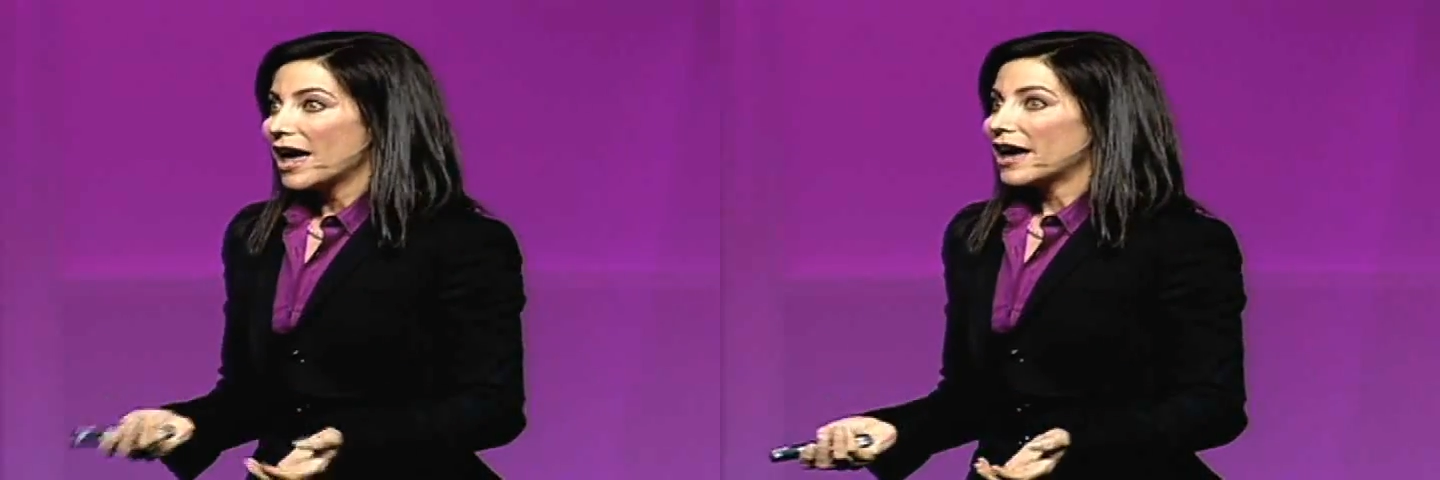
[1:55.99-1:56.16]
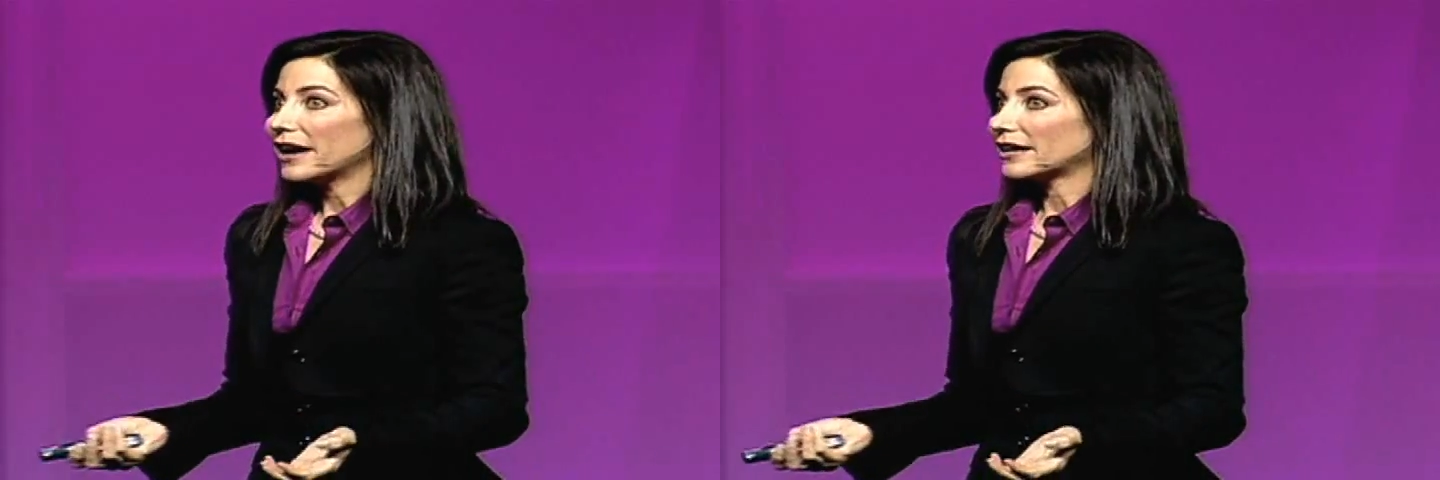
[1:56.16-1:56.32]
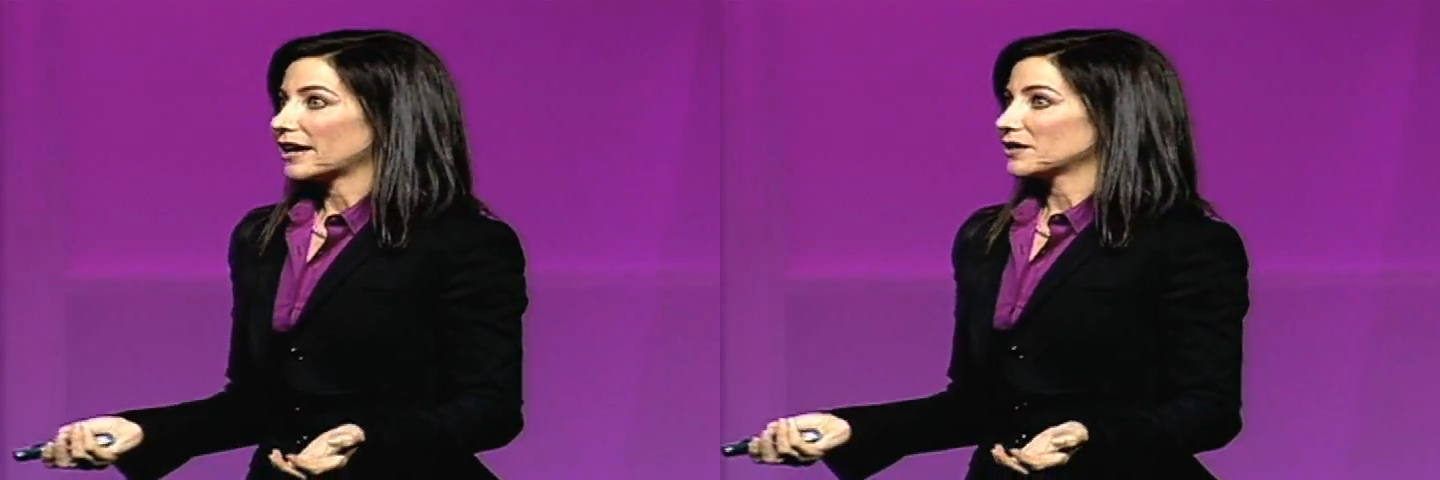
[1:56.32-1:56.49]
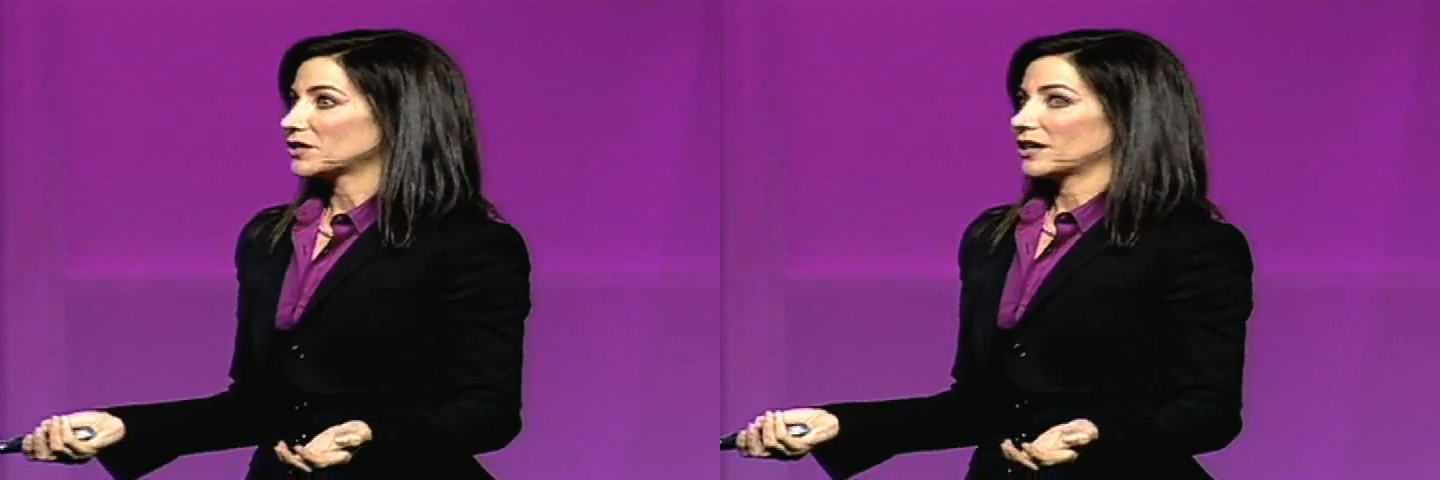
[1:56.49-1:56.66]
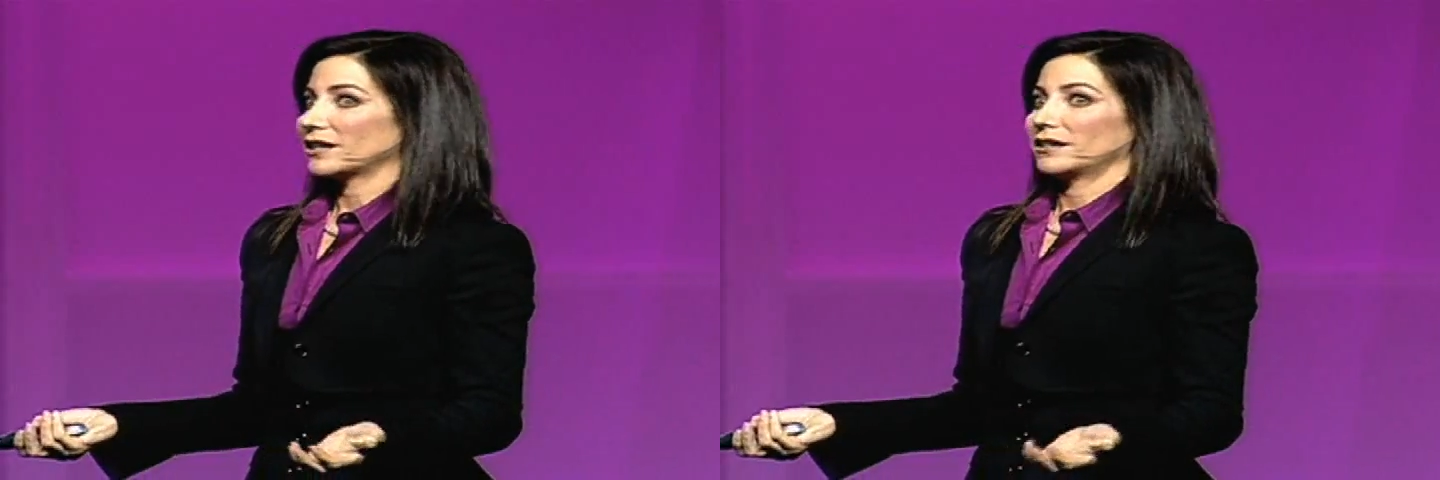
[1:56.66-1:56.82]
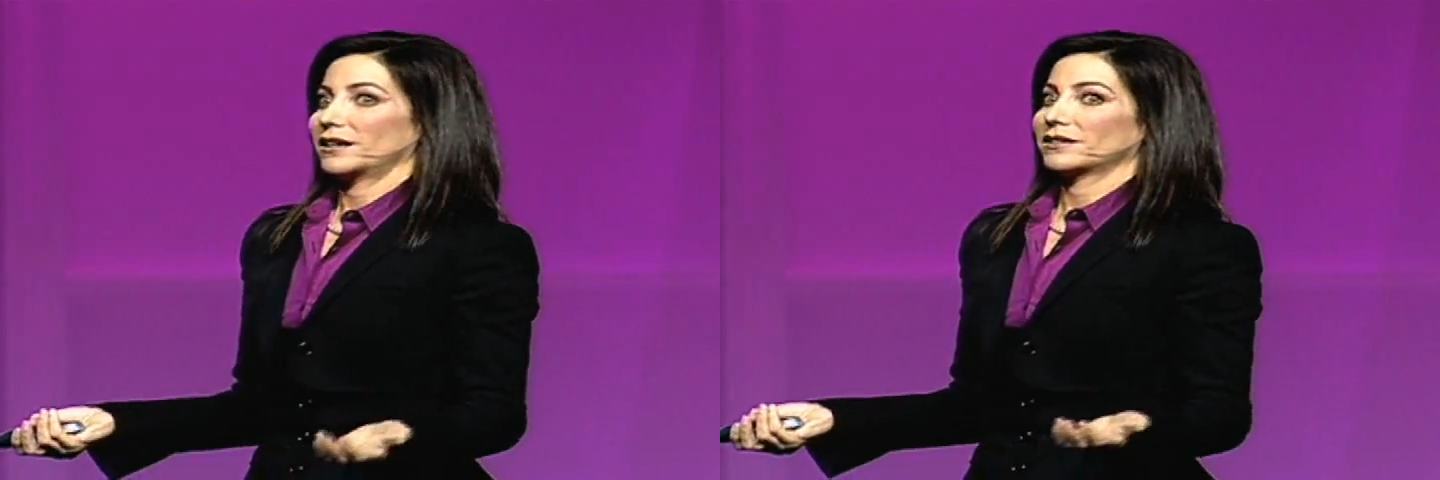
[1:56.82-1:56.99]
And I
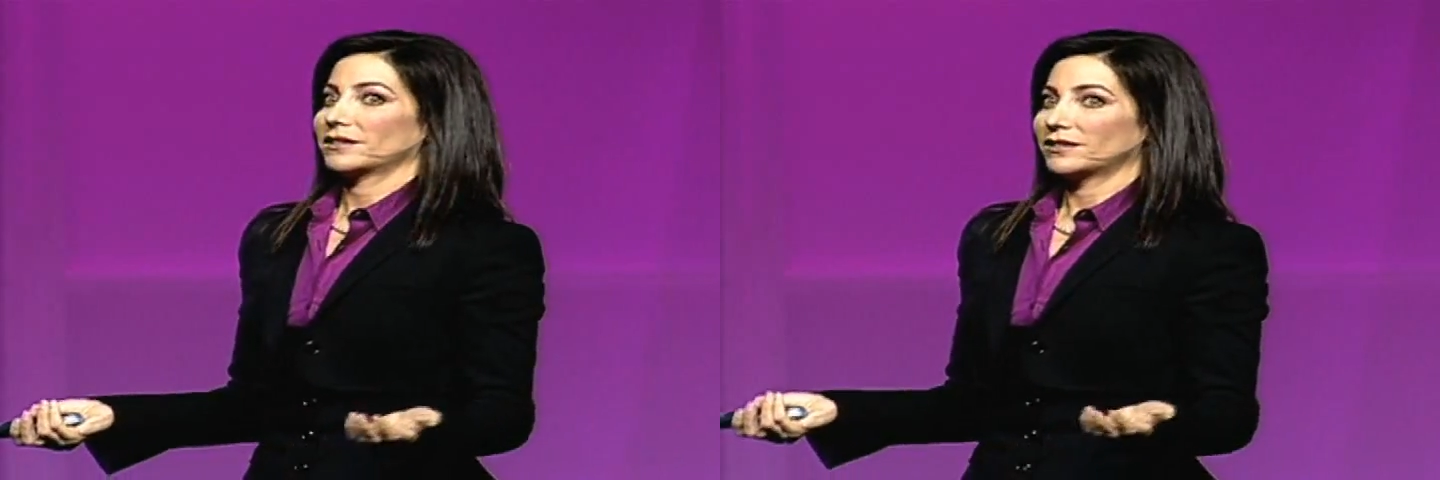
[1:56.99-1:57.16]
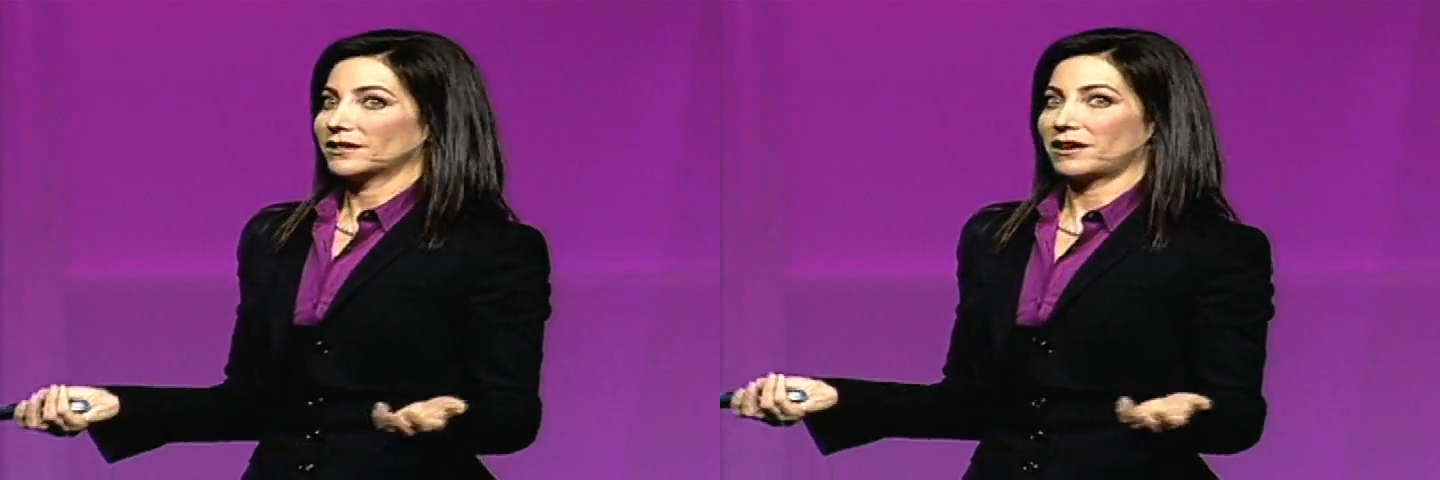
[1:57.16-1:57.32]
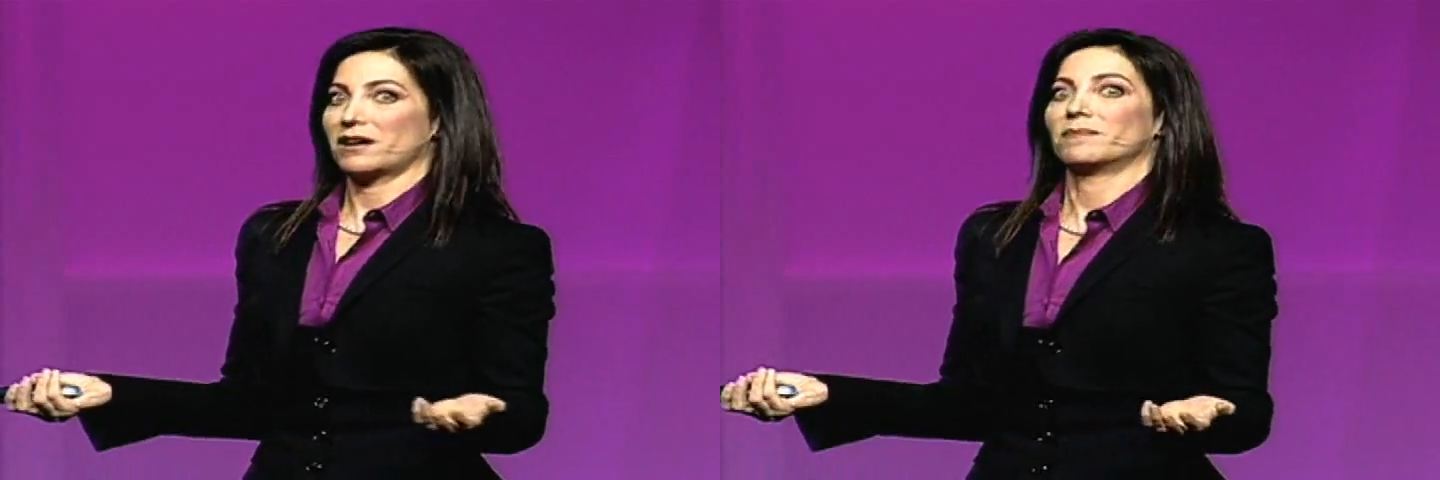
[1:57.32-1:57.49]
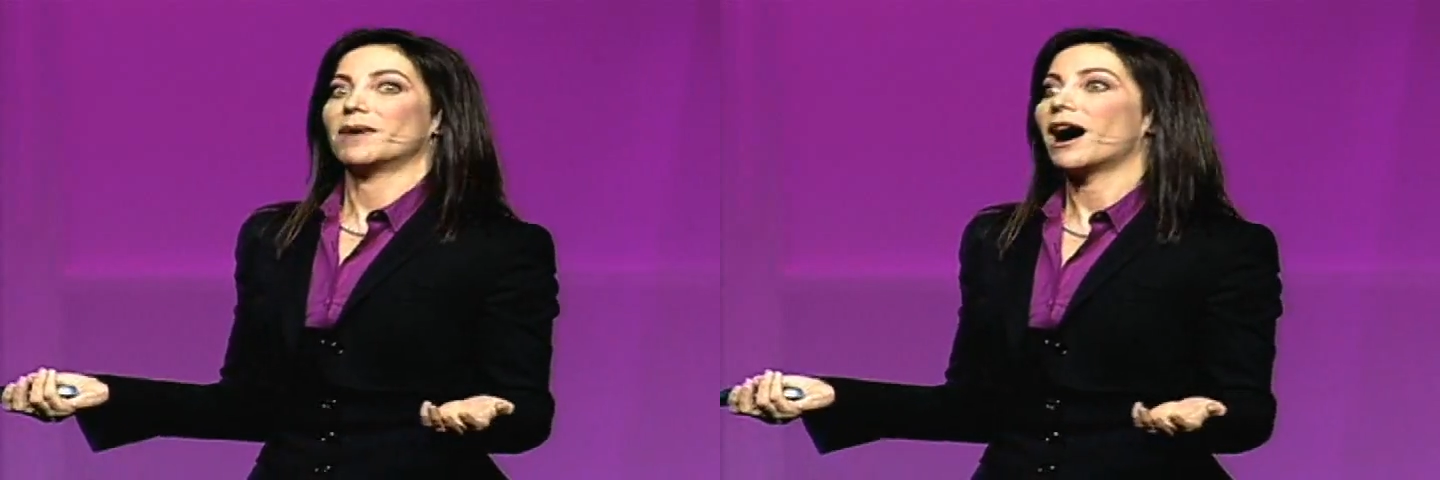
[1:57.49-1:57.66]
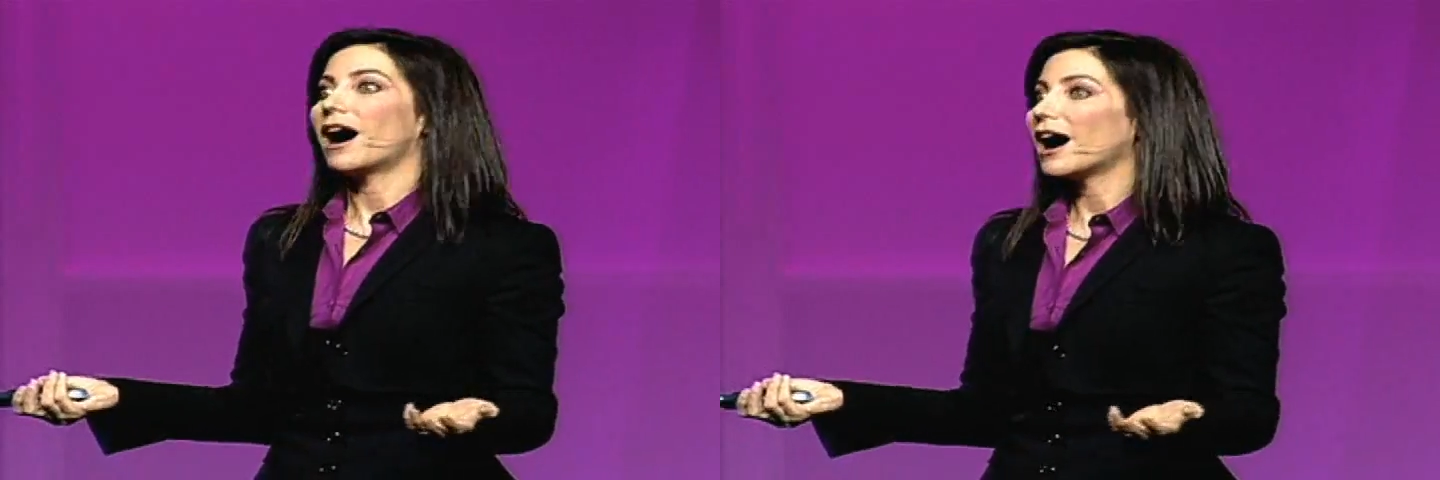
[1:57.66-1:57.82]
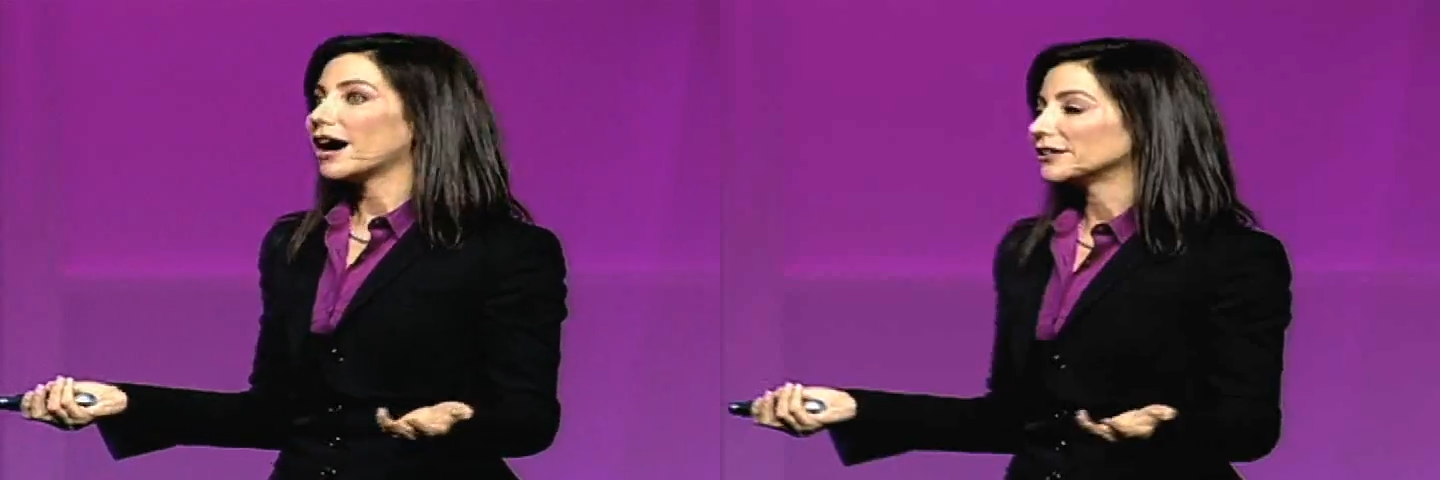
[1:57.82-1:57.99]
said, come
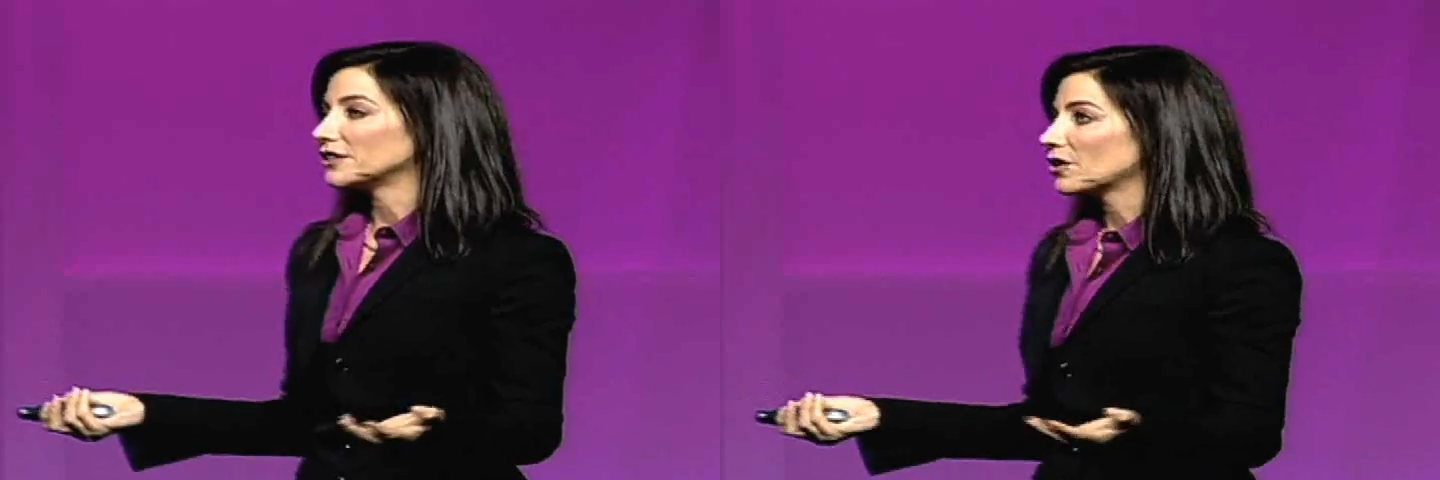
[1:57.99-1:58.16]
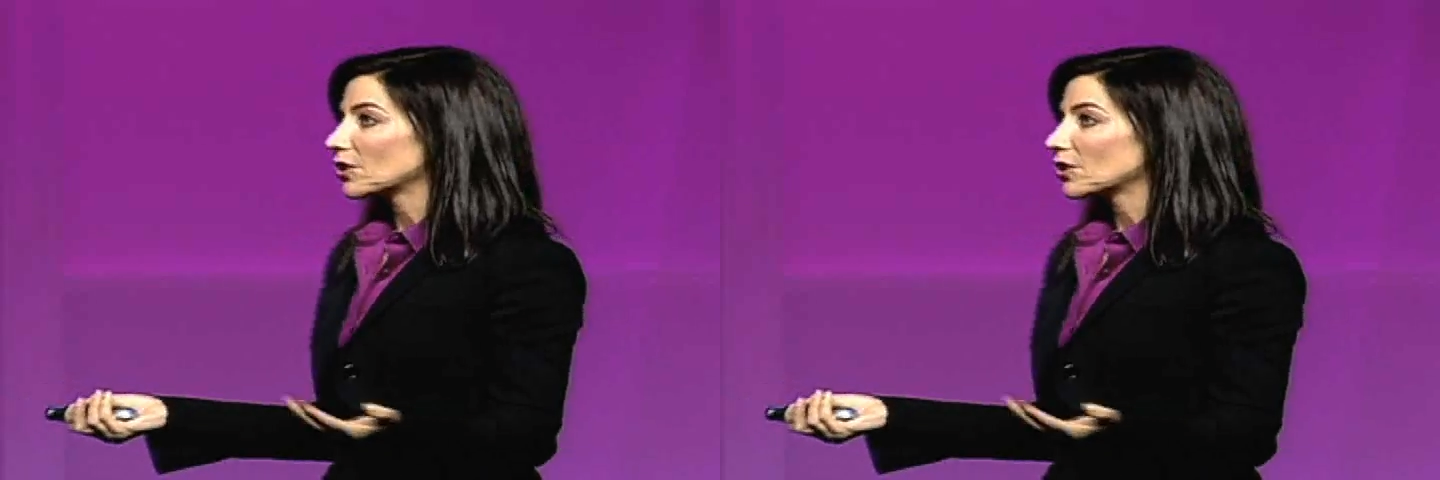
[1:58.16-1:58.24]
on, you know,